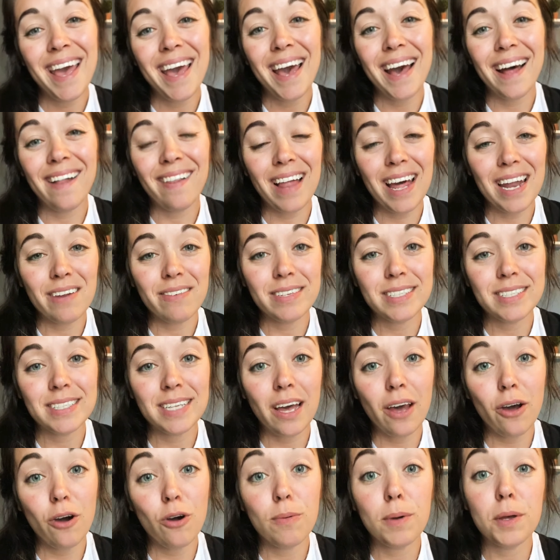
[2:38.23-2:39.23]
lot of us
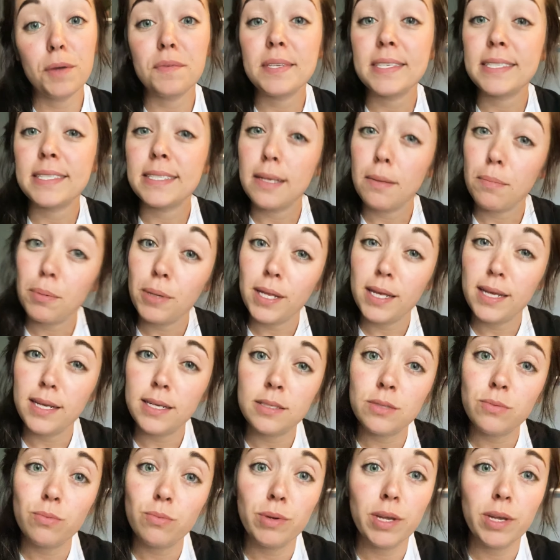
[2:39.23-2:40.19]
at home have siblings.